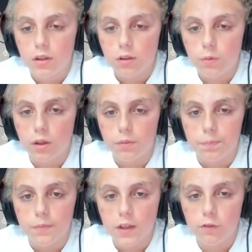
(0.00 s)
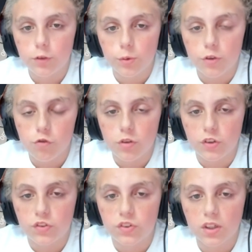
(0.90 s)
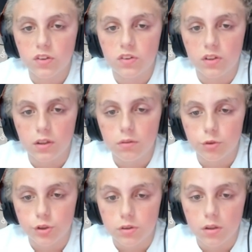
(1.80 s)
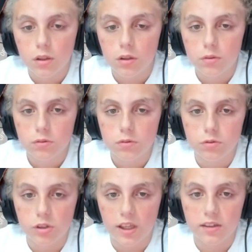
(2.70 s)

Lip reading: Well, if we do a 360, like